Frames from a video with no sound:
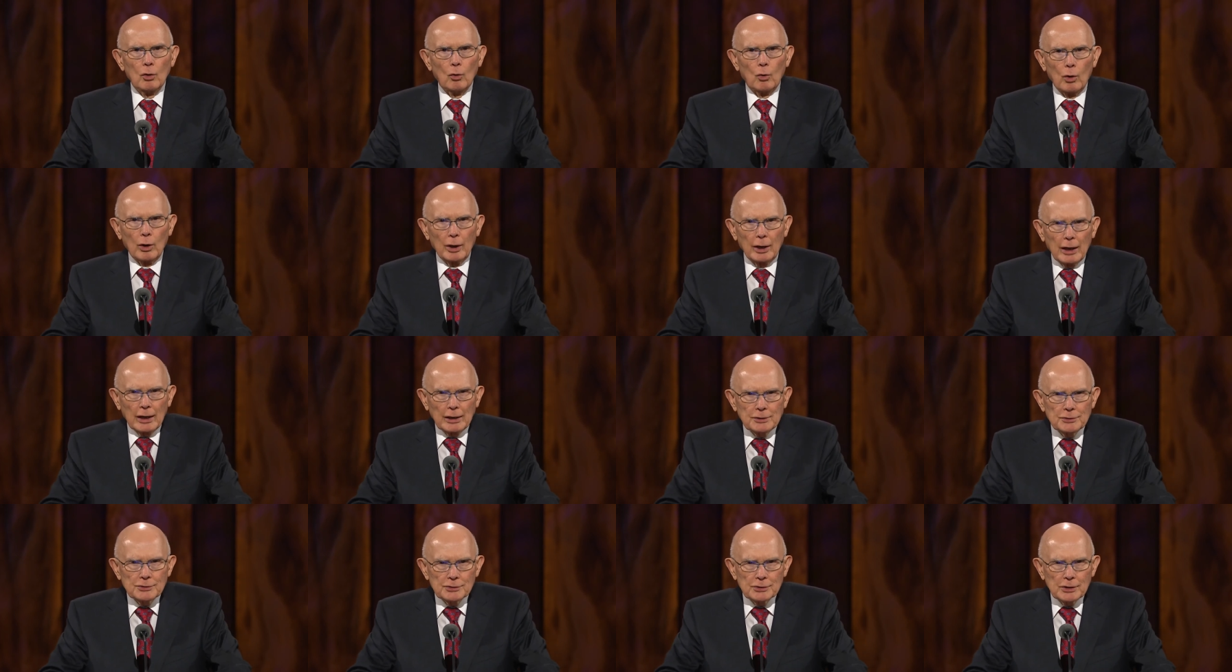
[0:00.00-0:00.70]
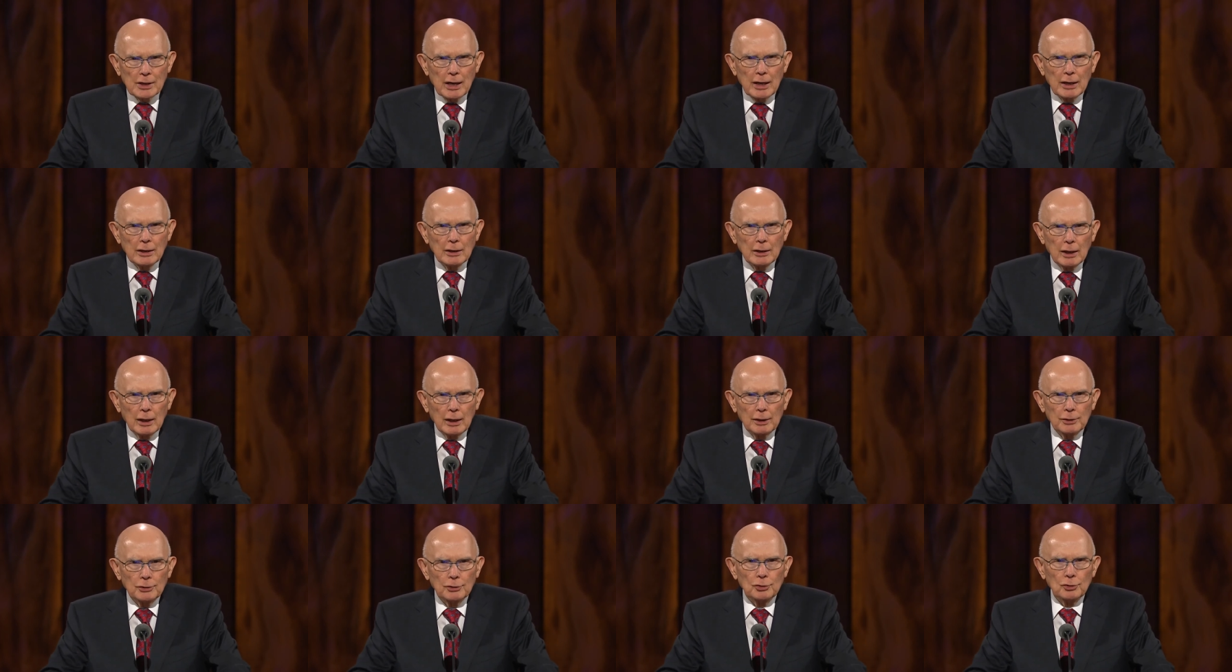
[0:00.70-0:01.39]
What I say
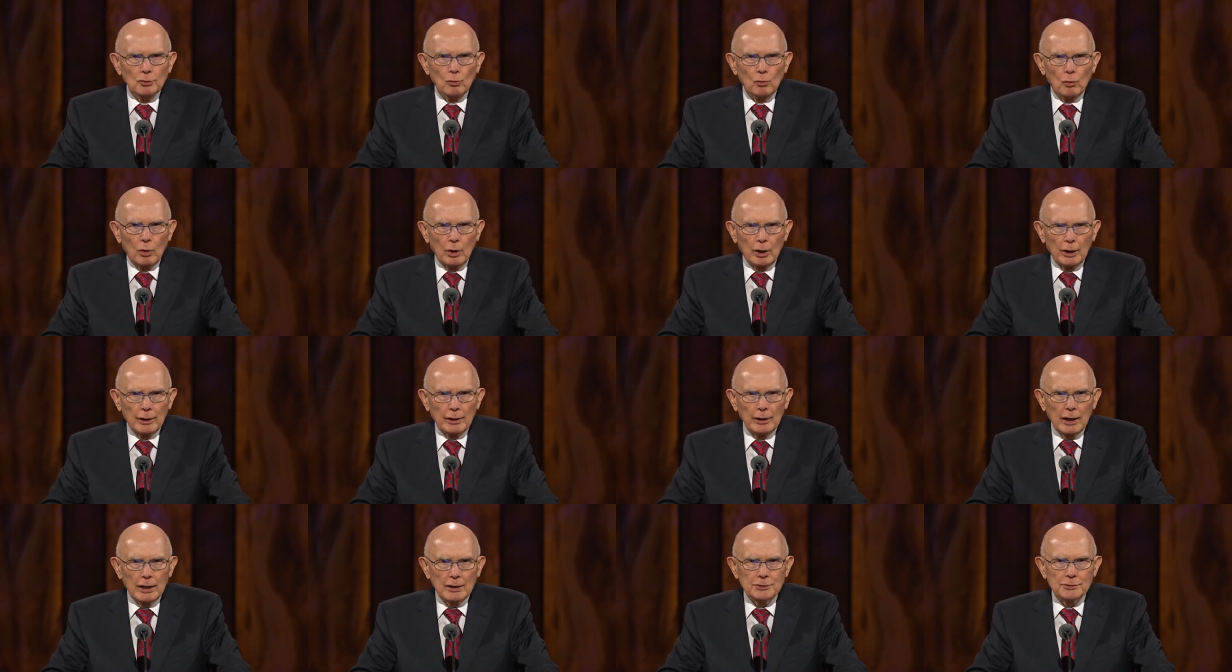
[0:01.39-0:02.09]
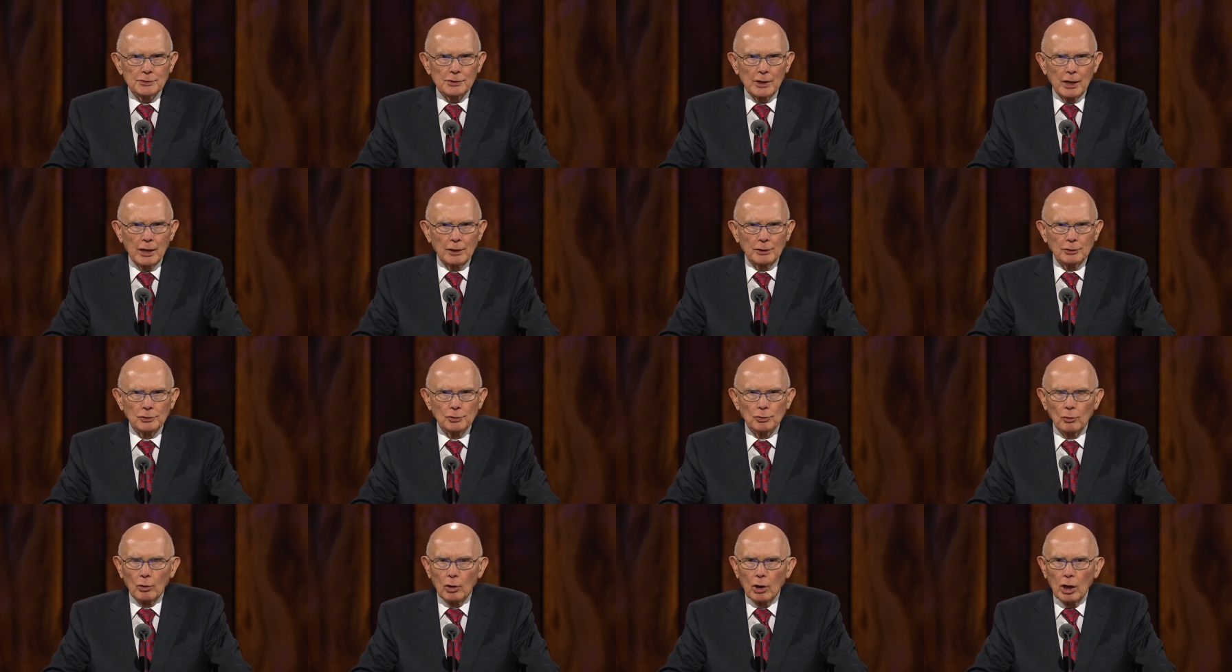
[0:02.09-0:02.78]
unto one, I say
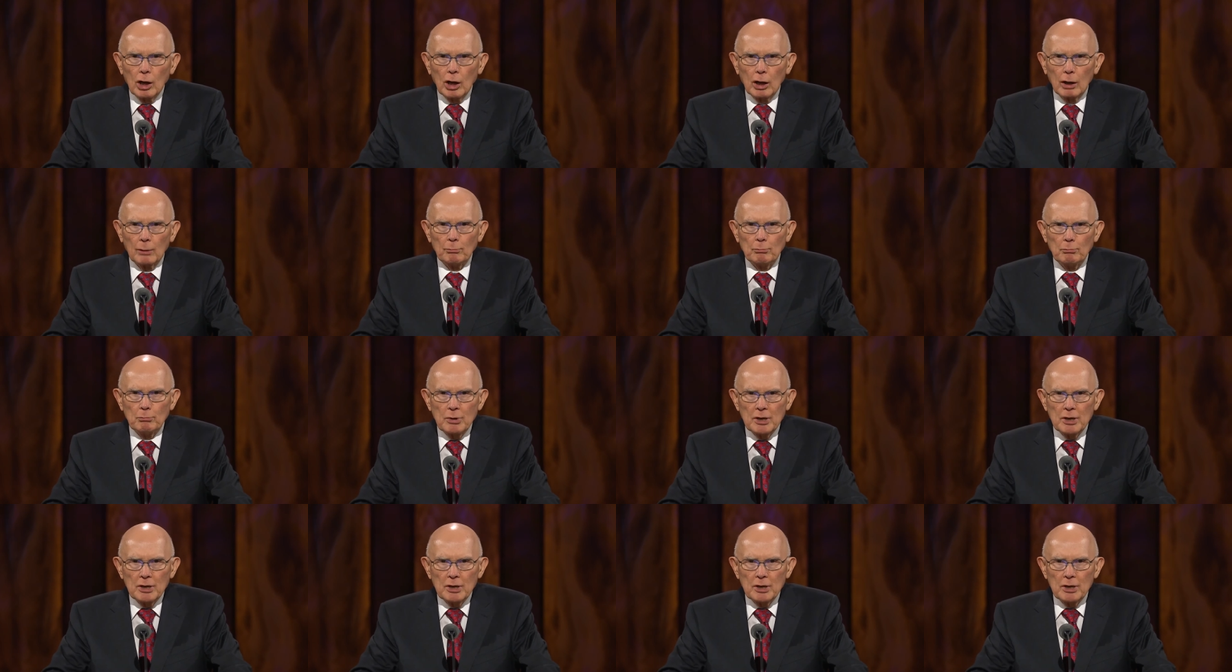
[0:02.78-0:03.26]
unto all,